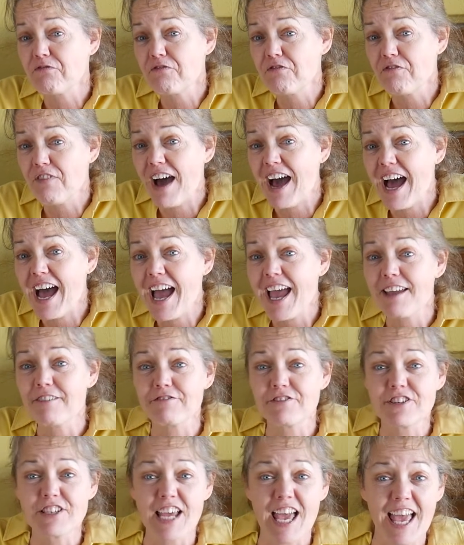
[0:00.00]

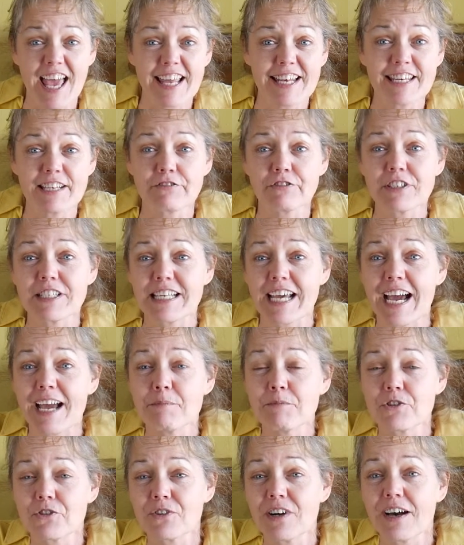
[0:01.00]
5, 10 different
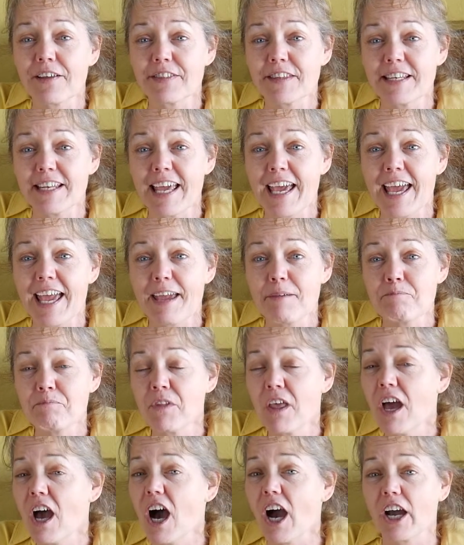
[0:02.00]
times throughout the day,
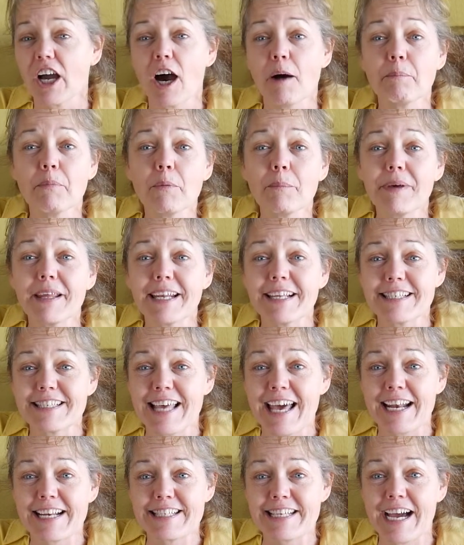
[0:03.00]
a couple minutes
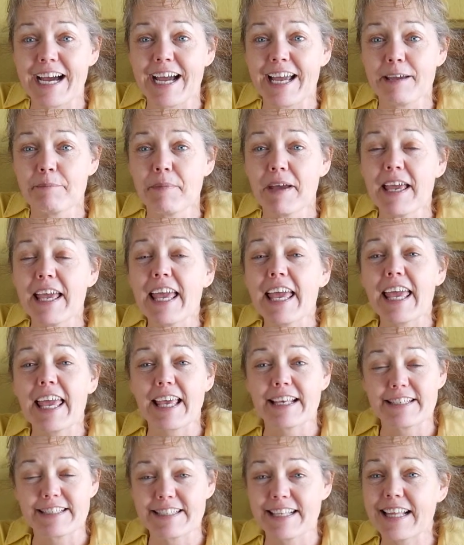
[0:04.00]
at a time.
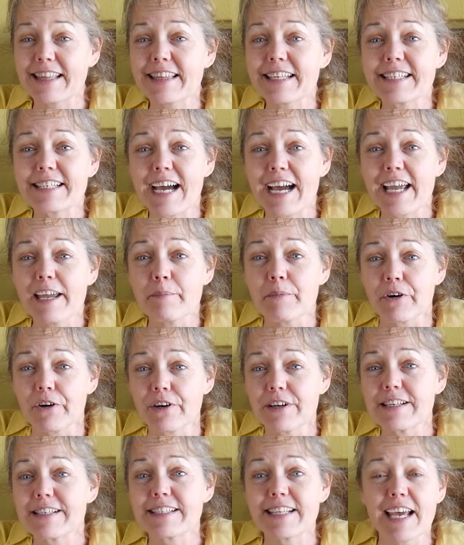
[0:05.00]
Set the timer.
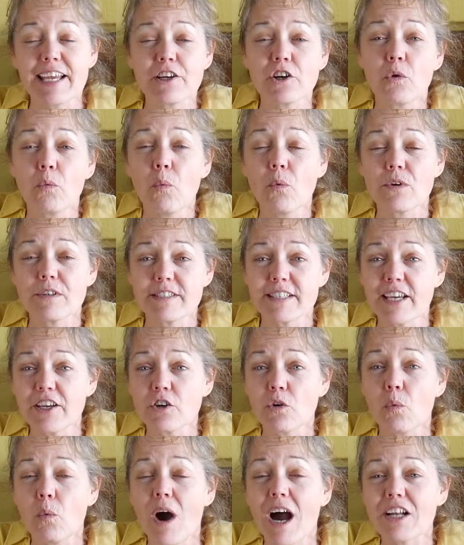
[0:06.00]
Set your
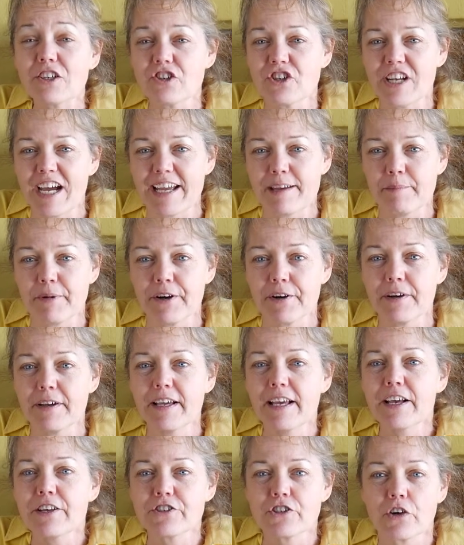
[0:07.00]
watch timer.
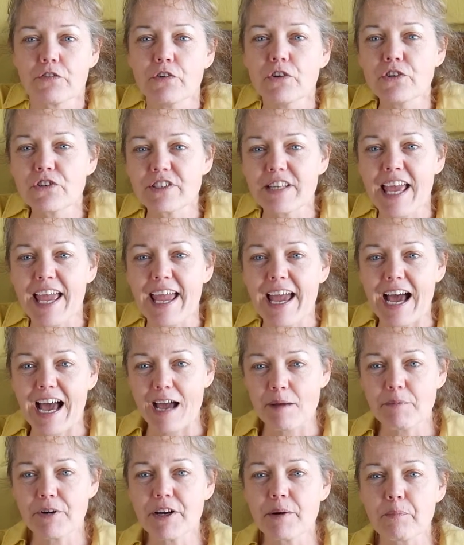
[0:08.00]
So if you say,
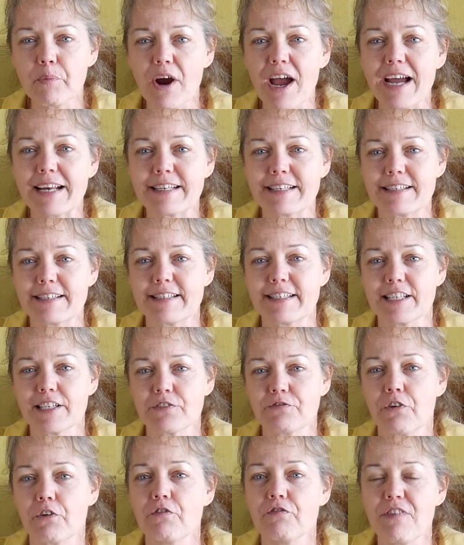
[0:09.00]
I'm going to practice this
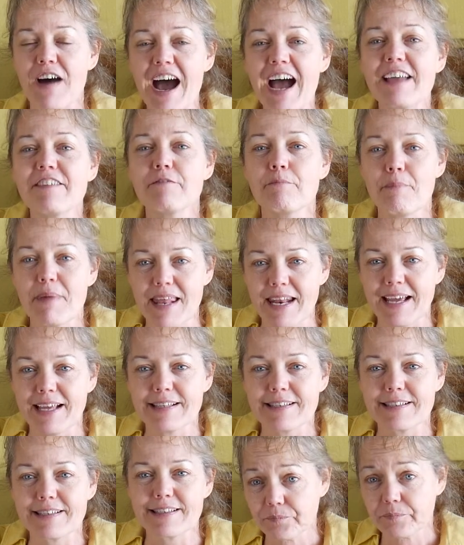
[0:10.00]
for 5
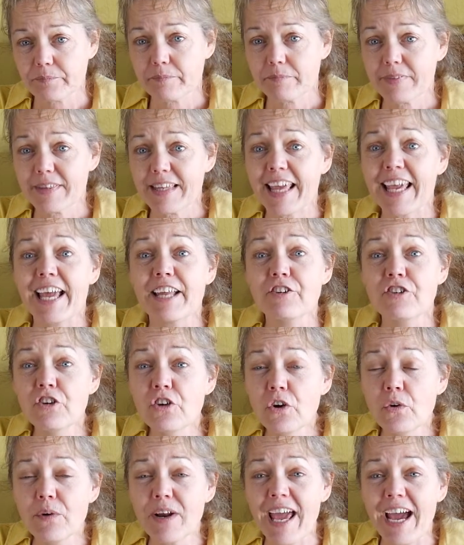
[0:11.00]
minutes, and you
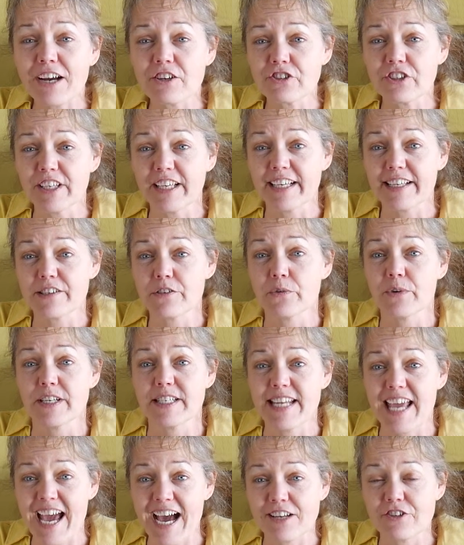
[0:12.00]
don't actually get to
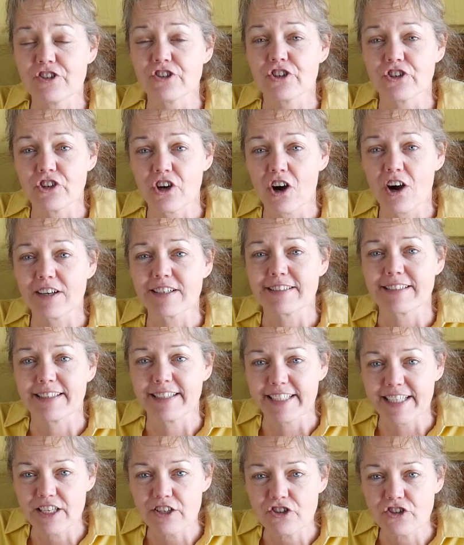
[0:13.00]
attach your dog's
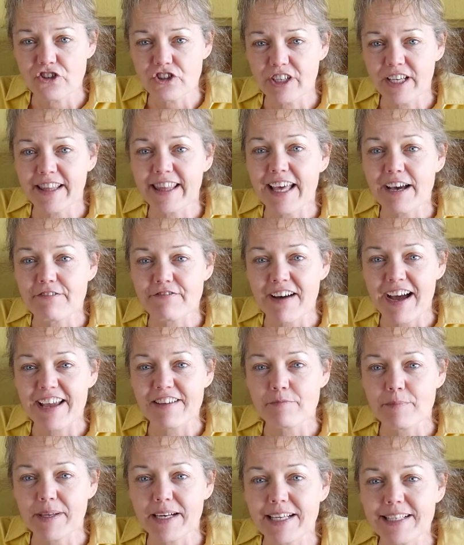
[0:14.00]
leash in that
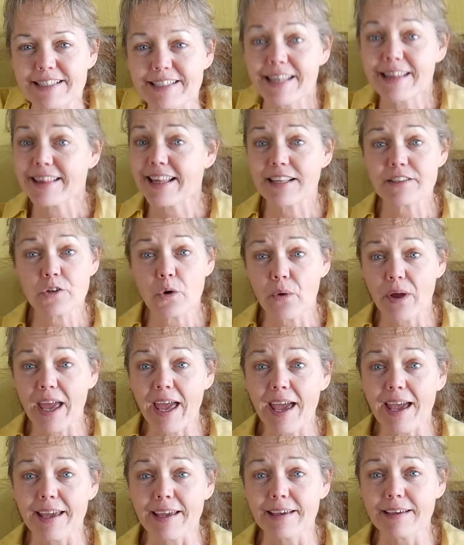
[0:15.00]
5 minutes, that's
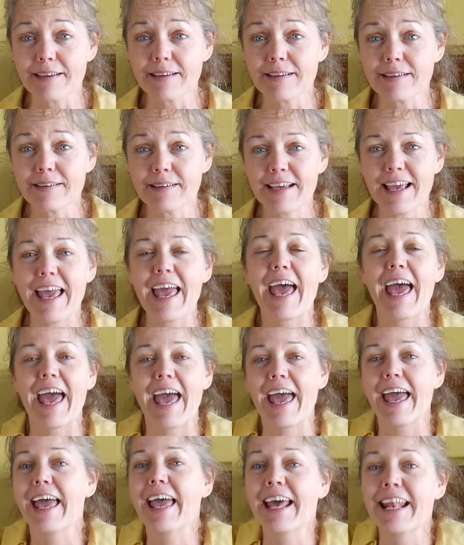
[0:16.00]
okay.
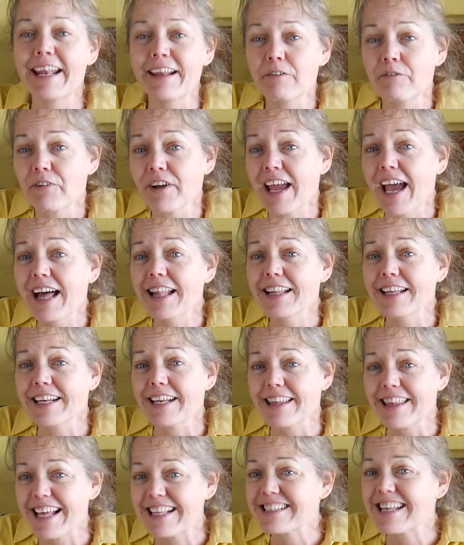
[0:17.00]
And in
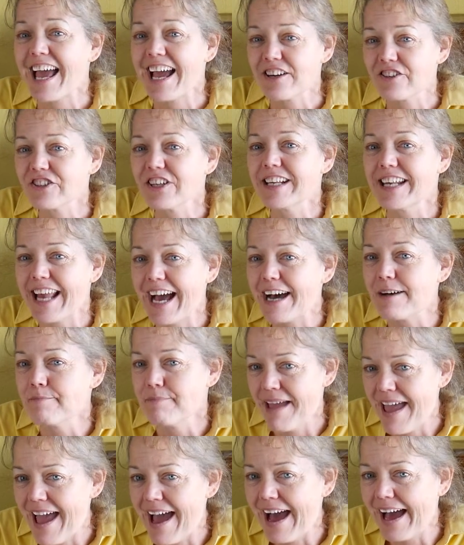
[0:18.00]
reality, that's actually not
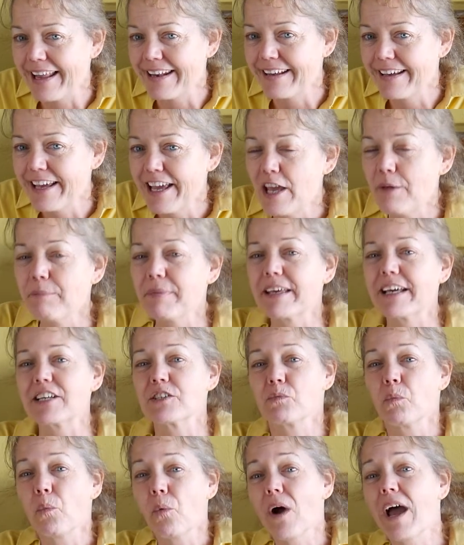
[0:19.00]
bad,
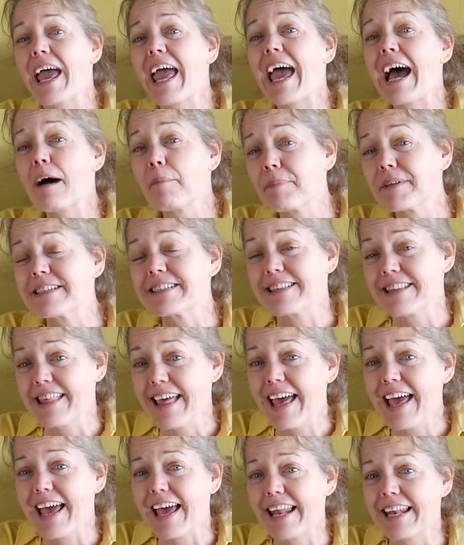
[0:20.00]
because what happens
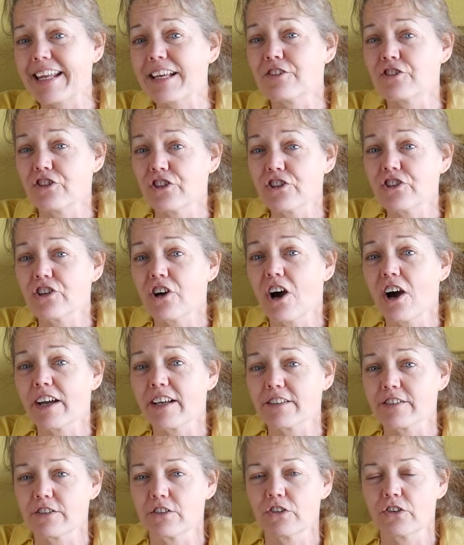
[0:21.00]
then is your dog
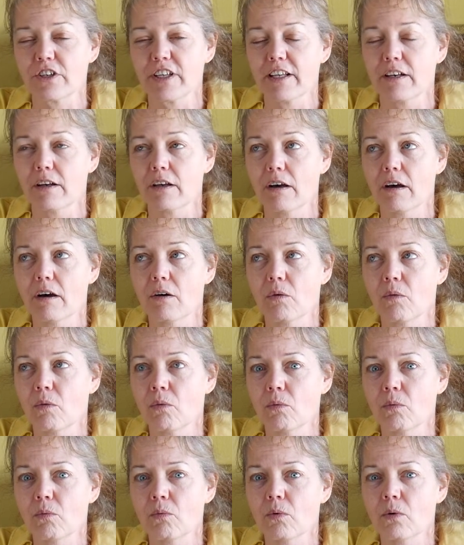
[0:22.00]
is learning,
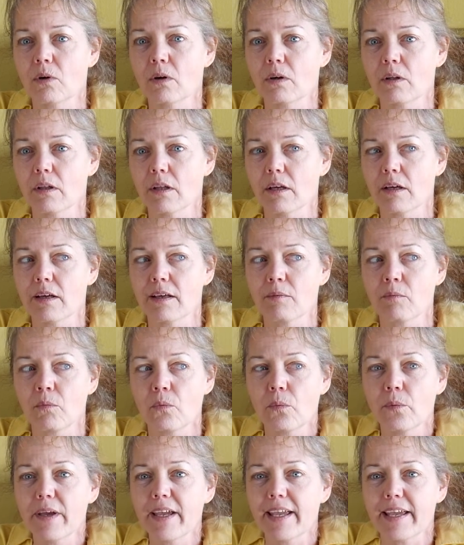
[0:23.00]
well,
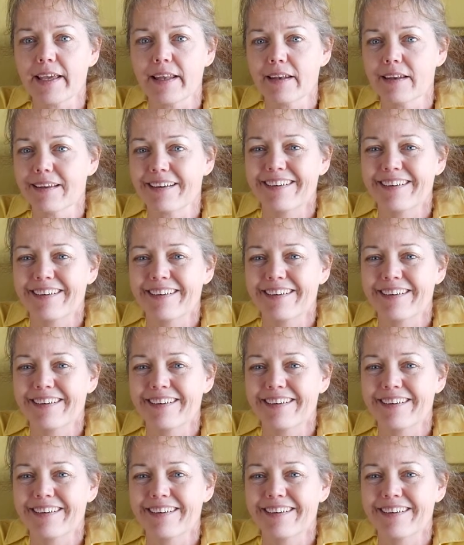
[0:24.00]
wait,